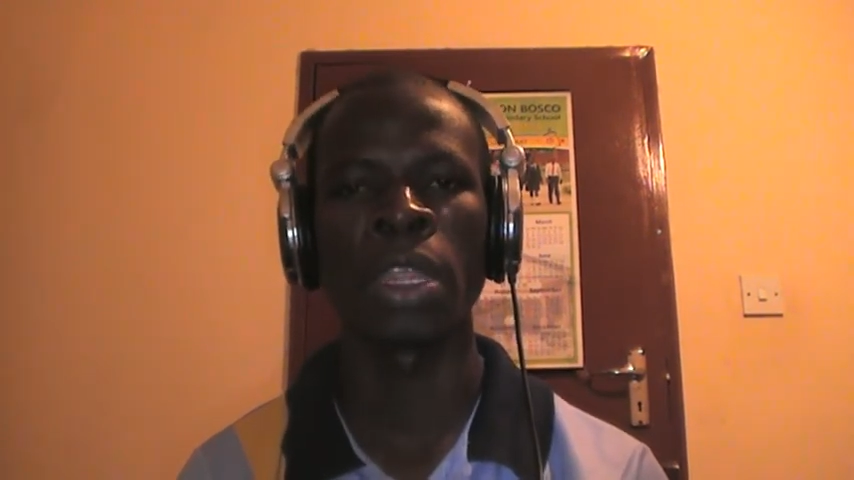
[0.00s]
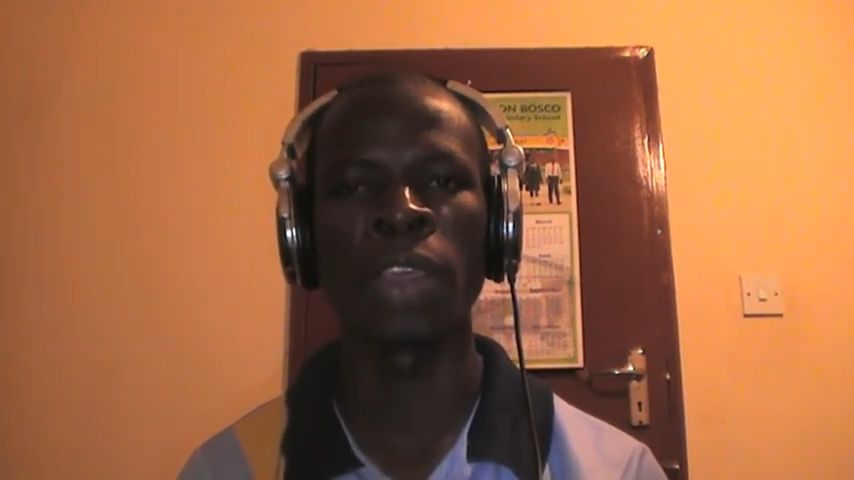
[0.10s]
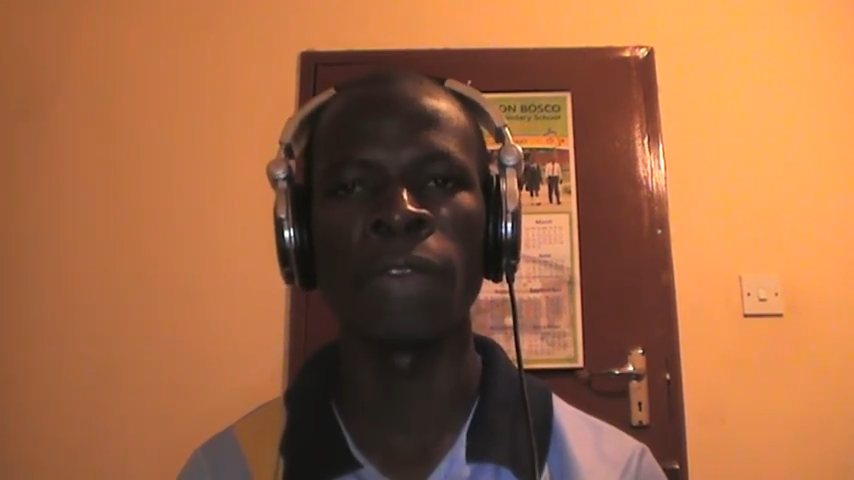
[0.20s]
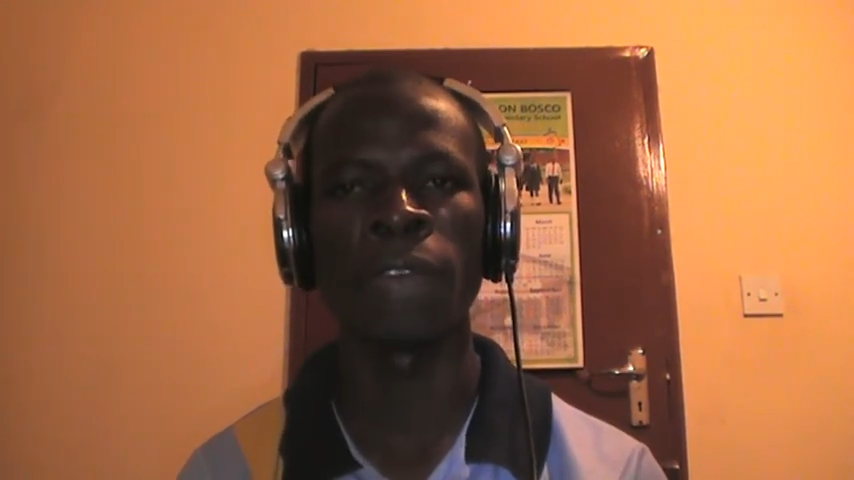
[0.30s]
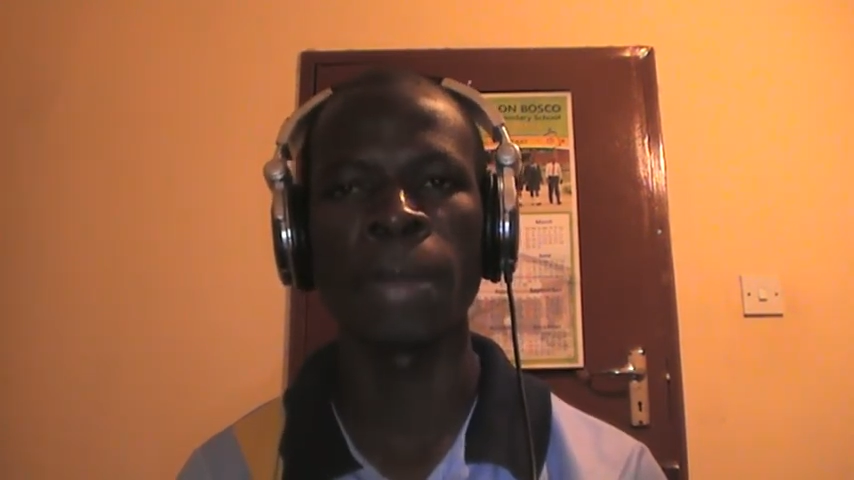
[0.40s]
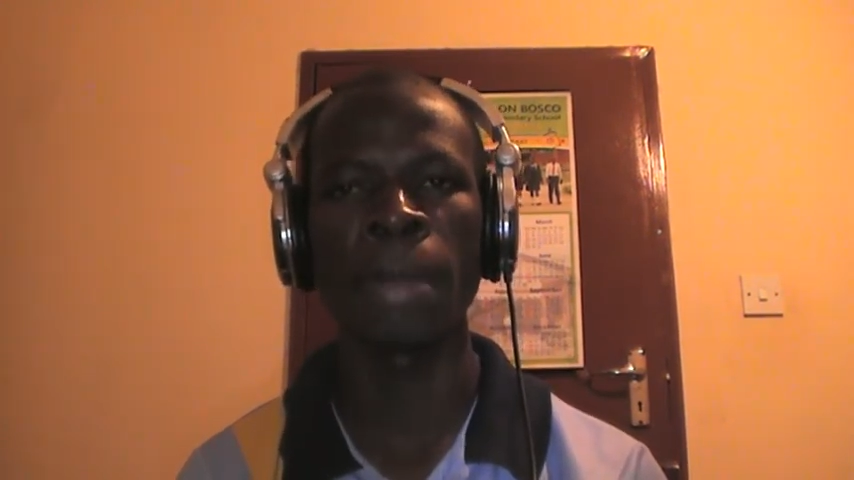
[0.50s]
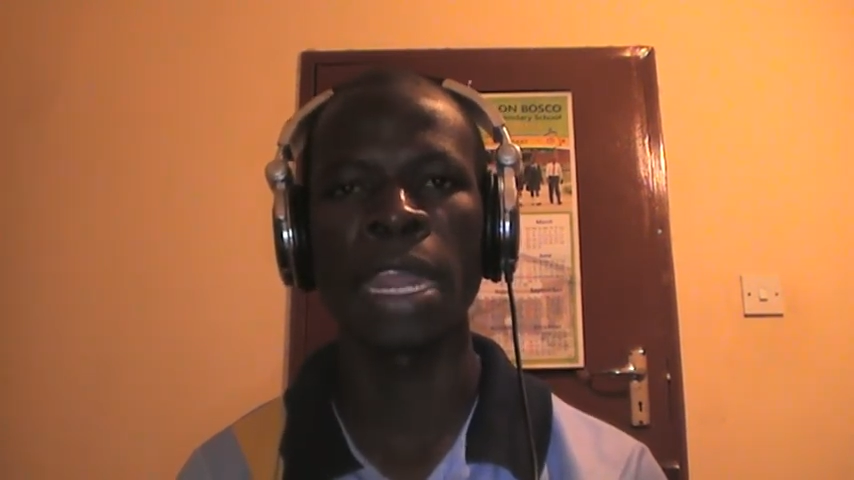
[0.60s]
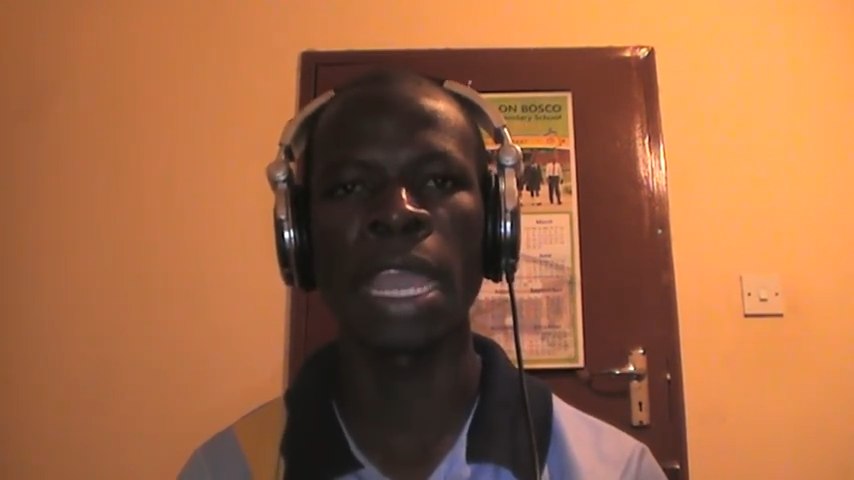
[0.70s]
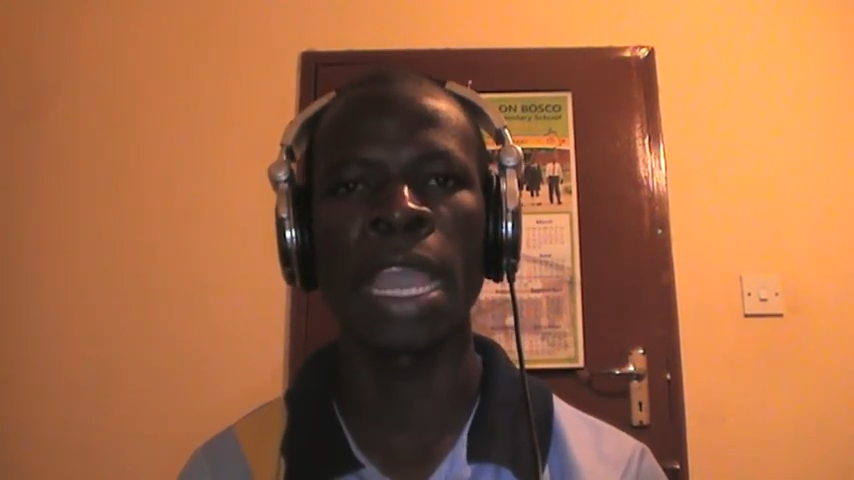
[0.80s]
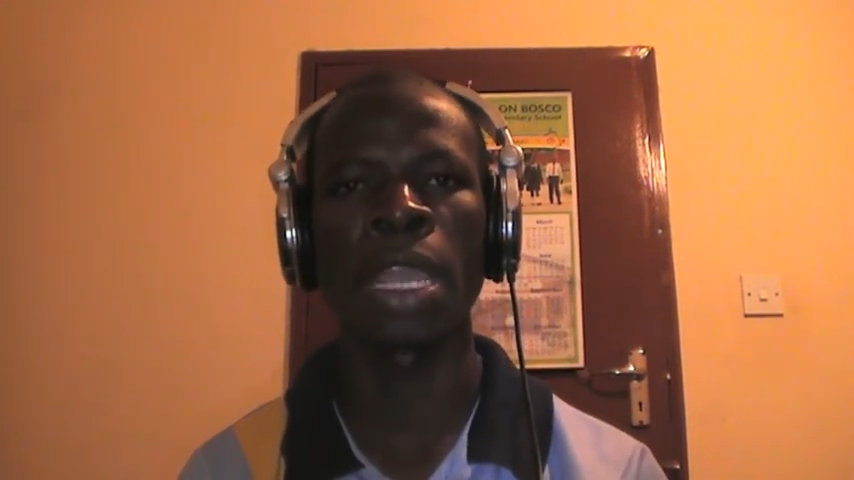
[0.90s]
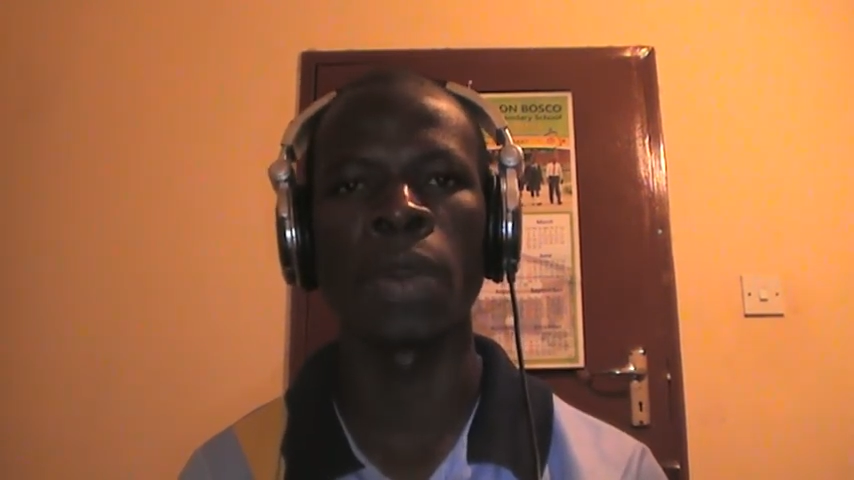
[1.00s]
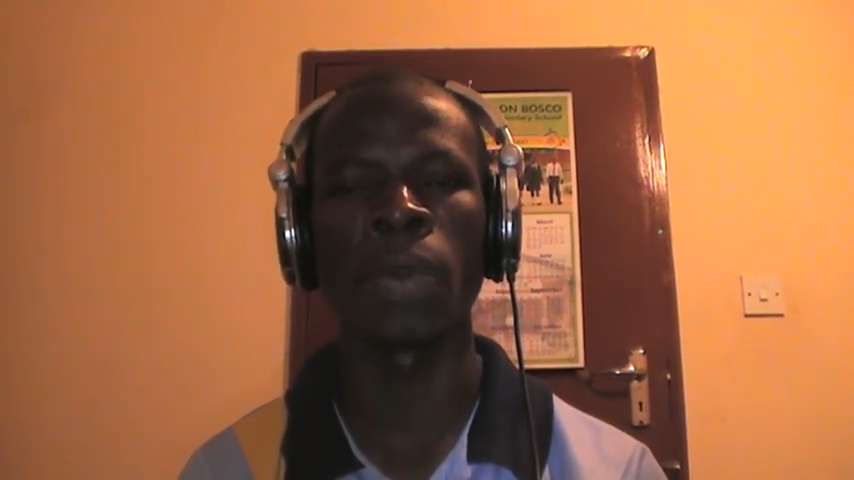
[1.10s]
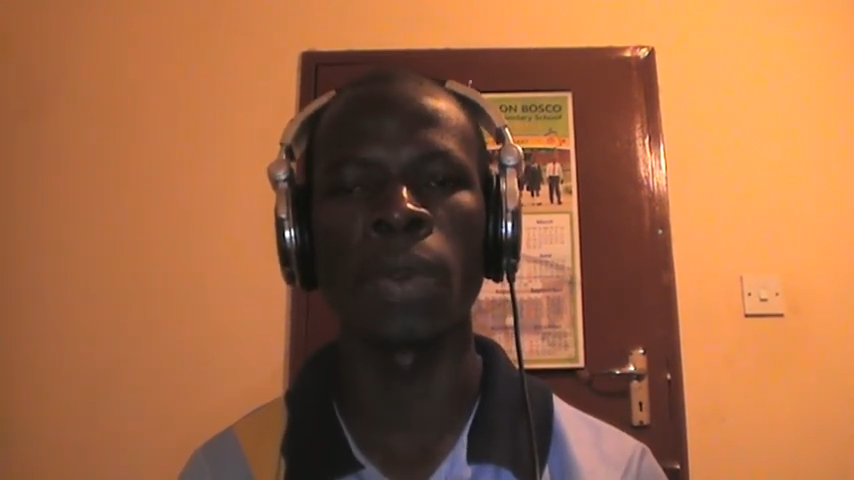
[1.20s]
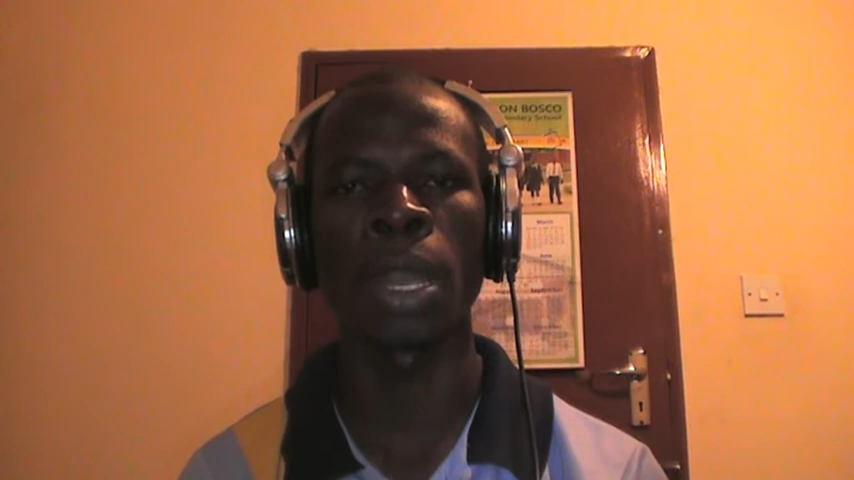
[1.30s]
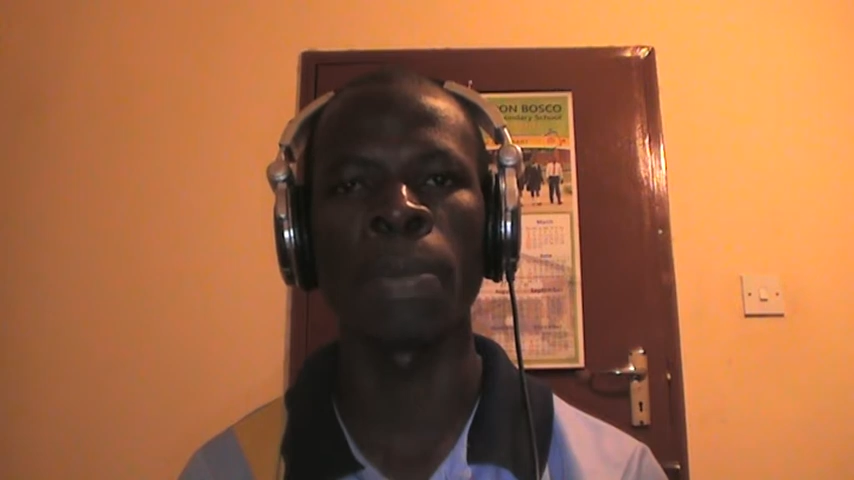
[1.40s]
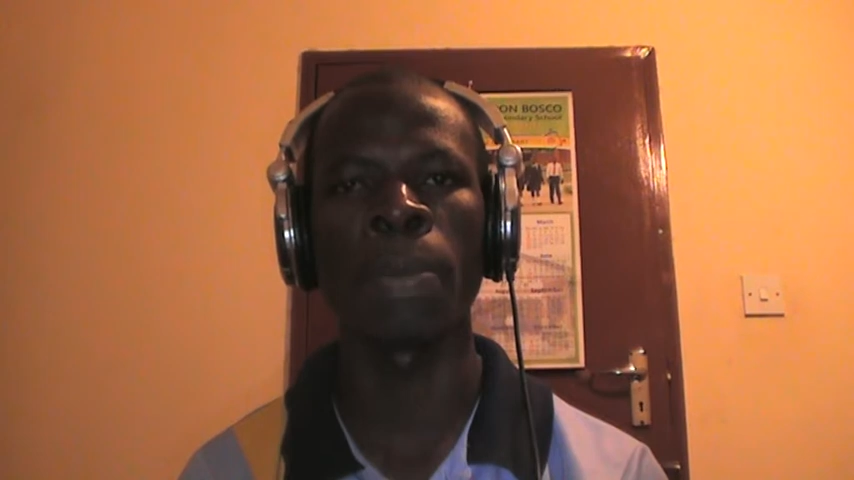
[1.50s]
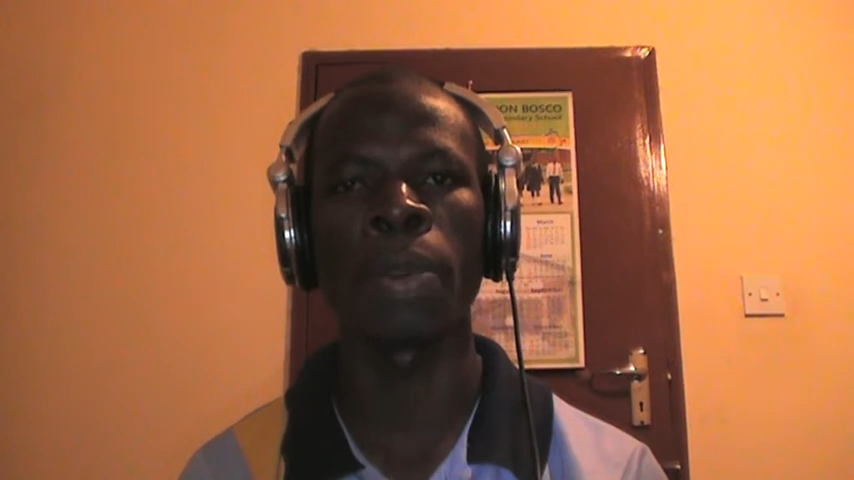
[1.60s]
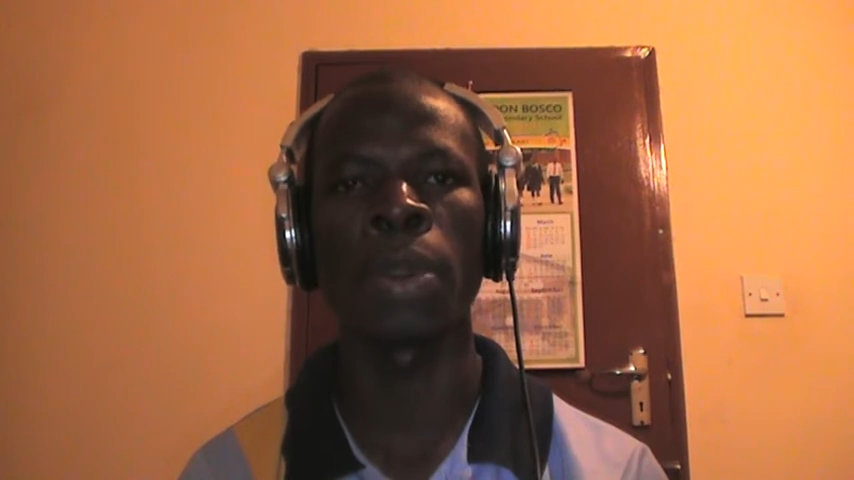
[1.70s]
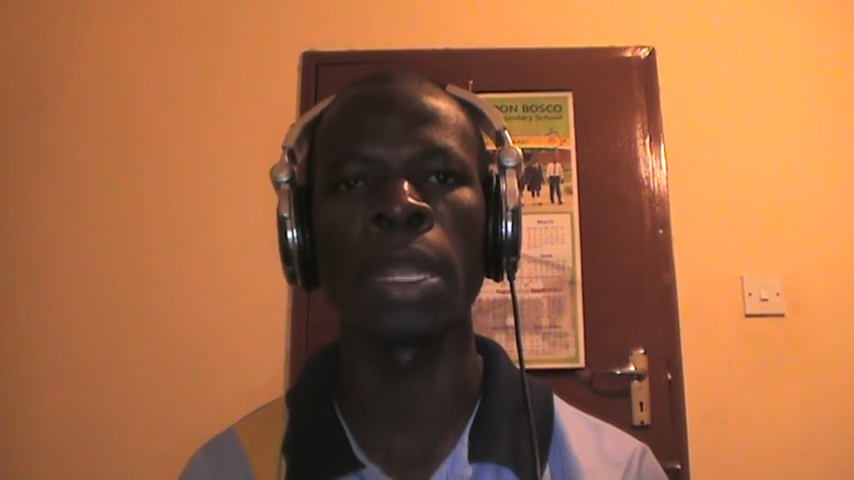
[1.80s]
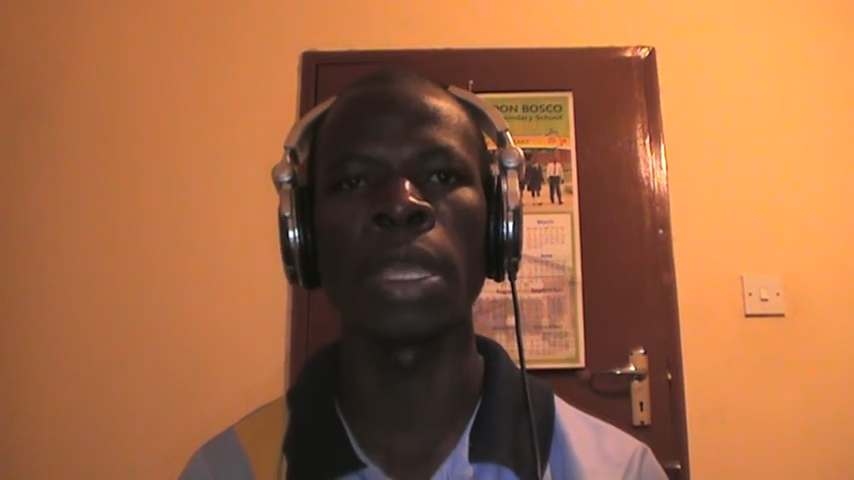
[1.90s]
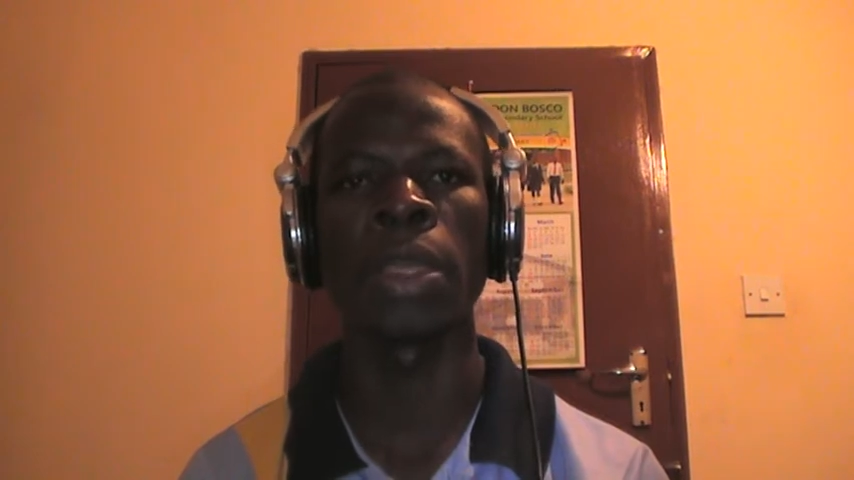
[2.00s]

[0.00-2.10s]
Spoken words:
The family I look upon